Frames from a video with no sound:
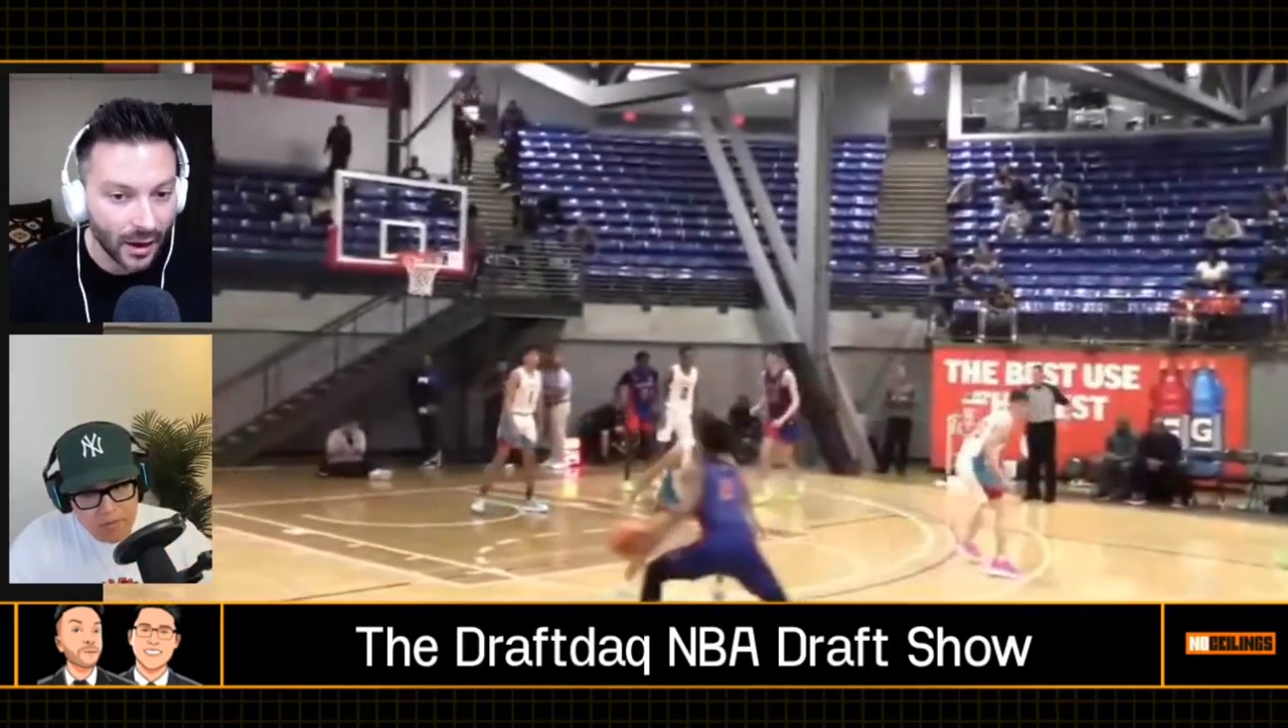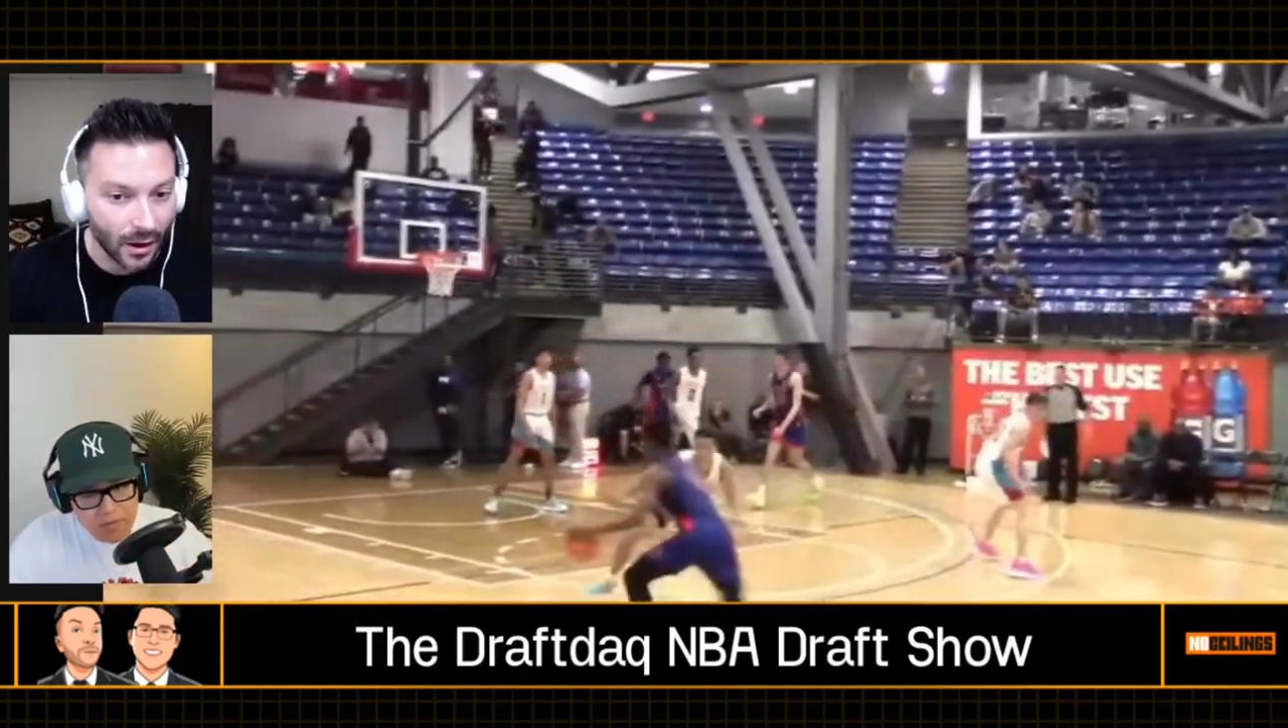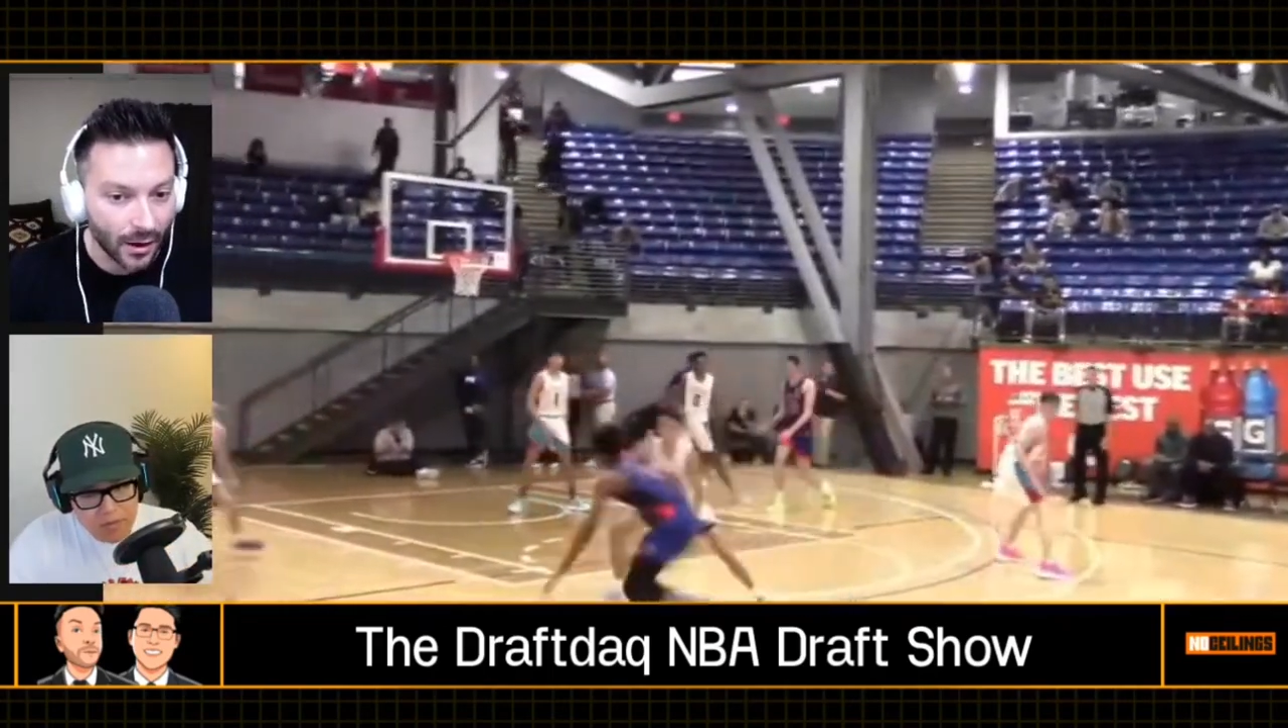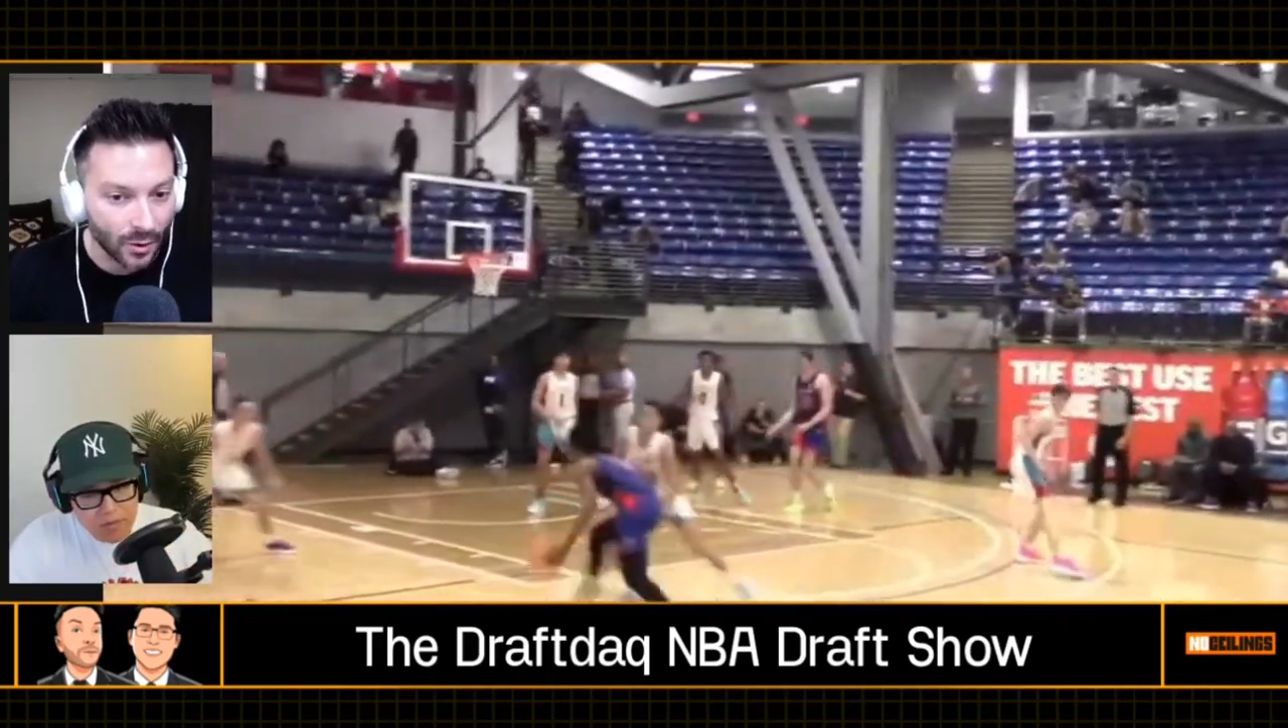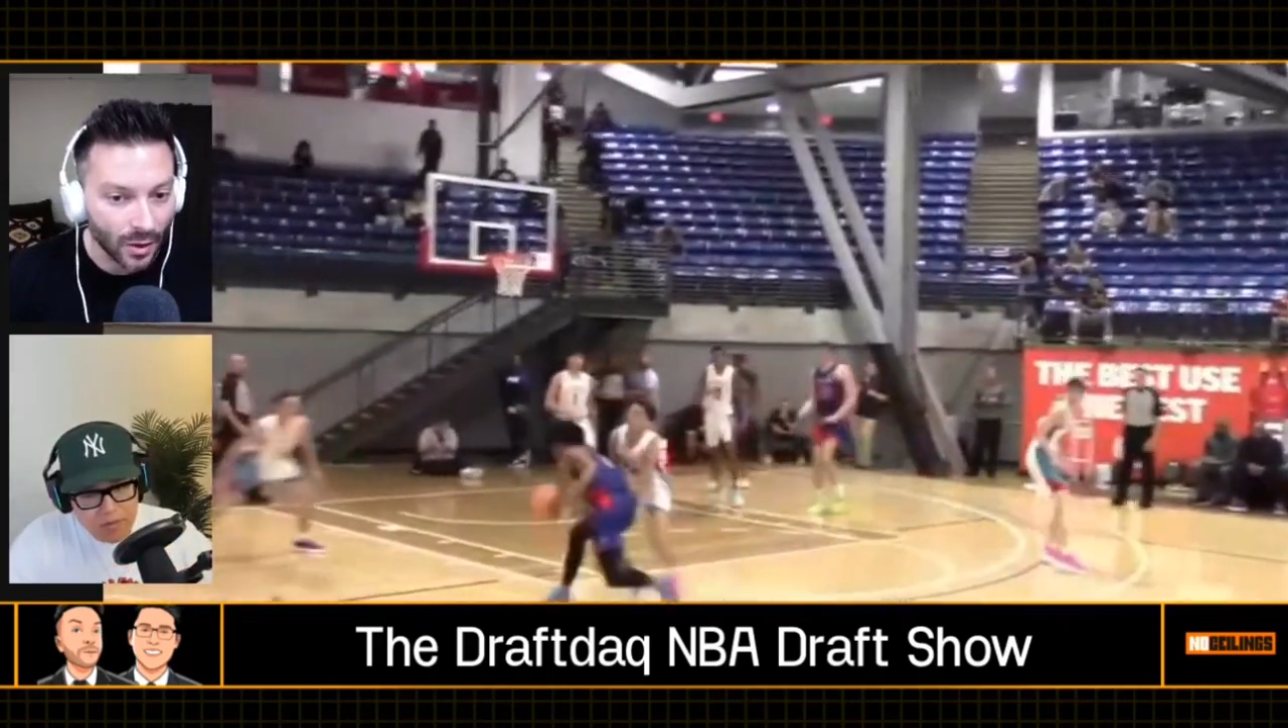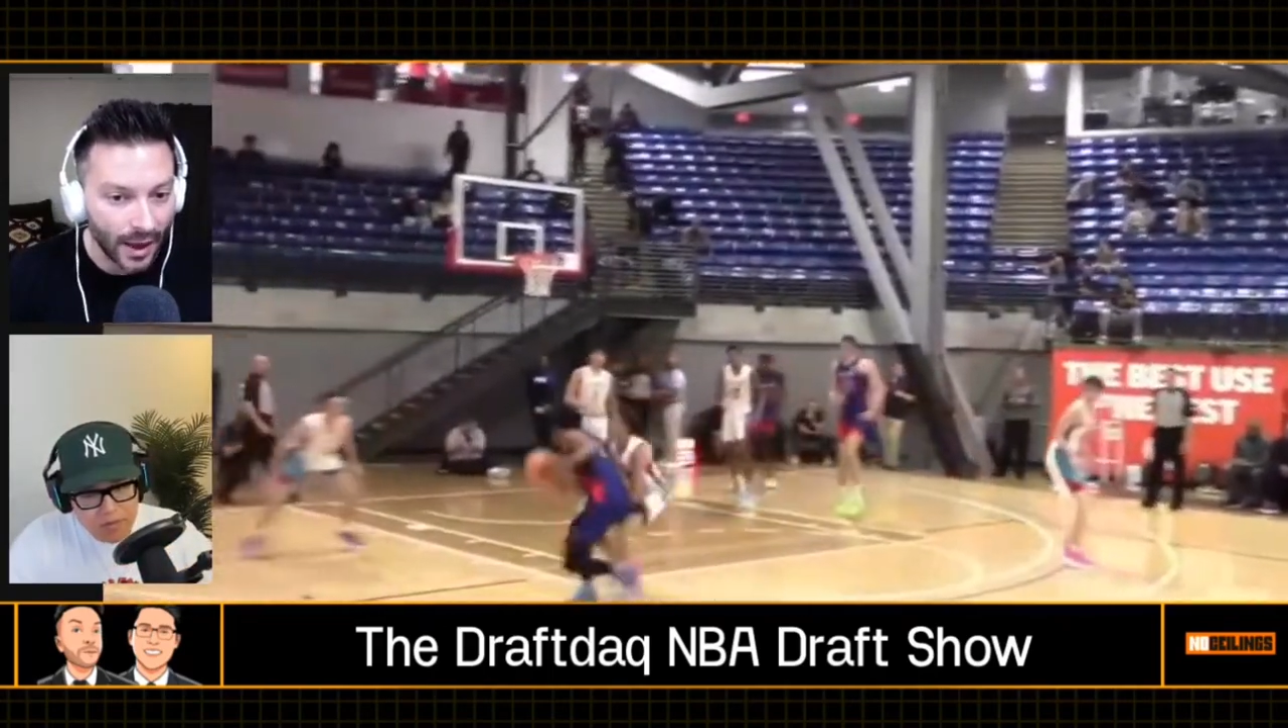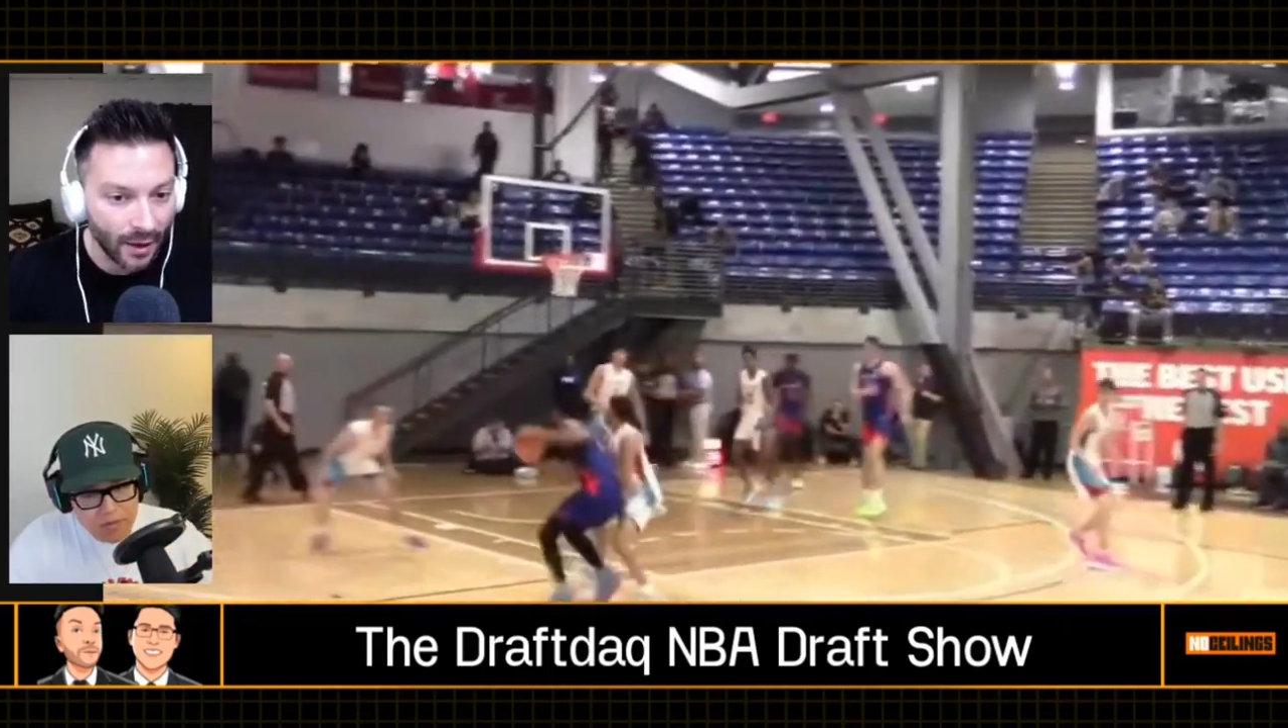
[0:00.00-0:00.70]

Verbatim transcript: are going to allow